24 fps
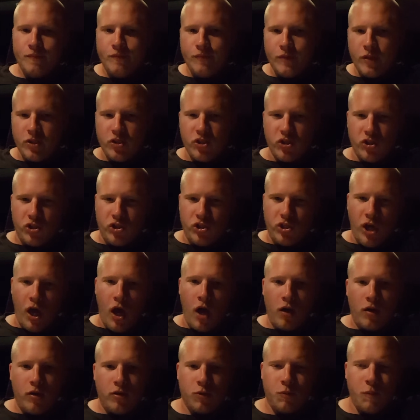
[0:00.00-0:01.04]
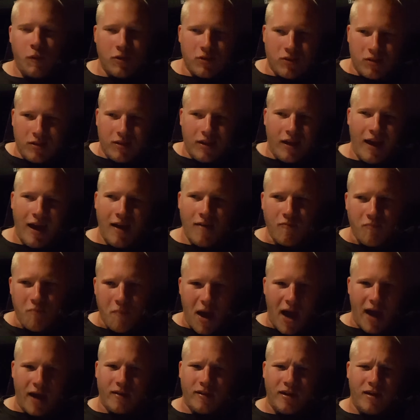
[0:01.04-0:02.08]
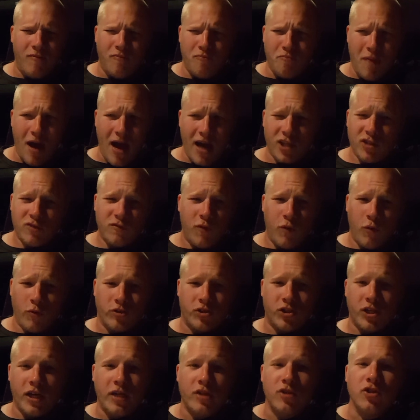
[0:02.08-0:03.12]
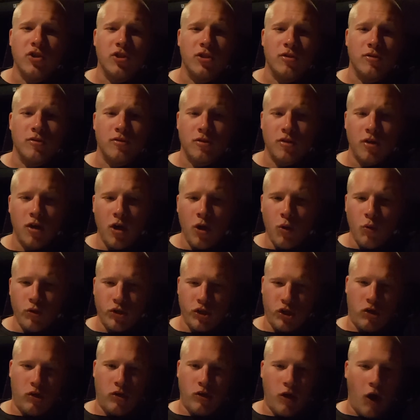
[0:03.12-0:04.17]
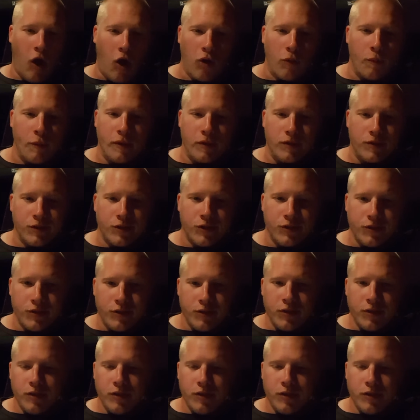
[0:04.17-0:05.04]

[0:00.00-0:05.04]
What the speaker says: They just suck. Especially they have Max Force engines, which are garbage.